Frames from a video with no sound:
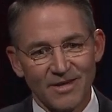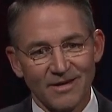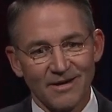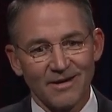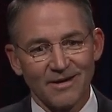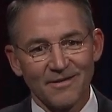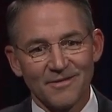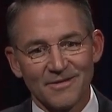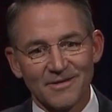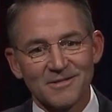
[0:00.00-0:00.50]

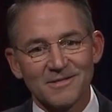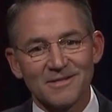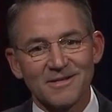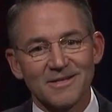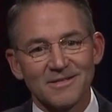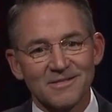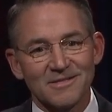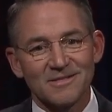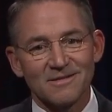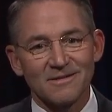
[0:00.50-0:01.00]
Uh, this
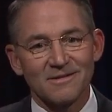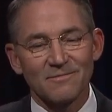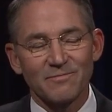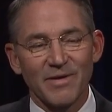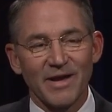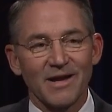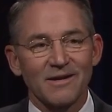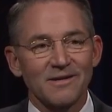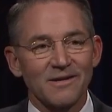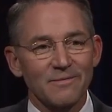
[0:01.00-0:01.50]
gets
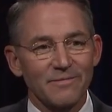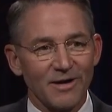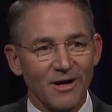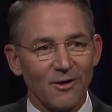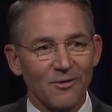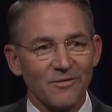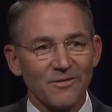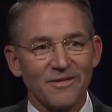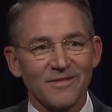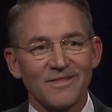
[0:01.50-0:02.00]
bandied
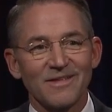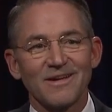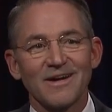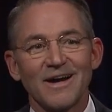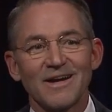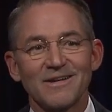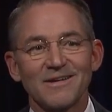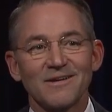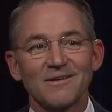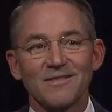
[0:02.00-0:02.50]
about the
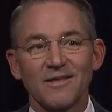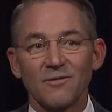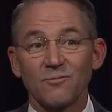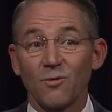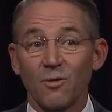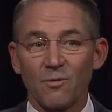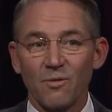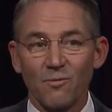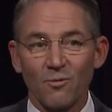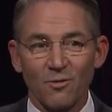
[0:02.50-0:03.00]
idea that,
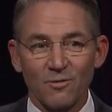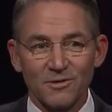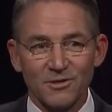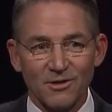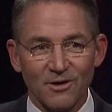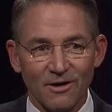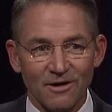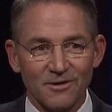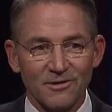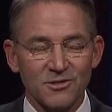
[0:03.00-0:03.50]
well, we won't
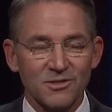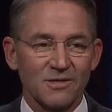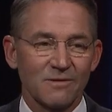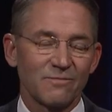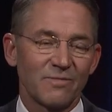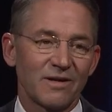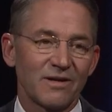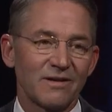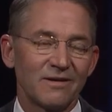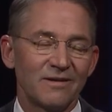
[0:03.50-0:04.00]
charge
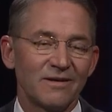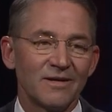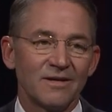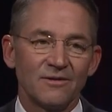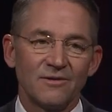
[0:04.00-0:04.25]
somebody.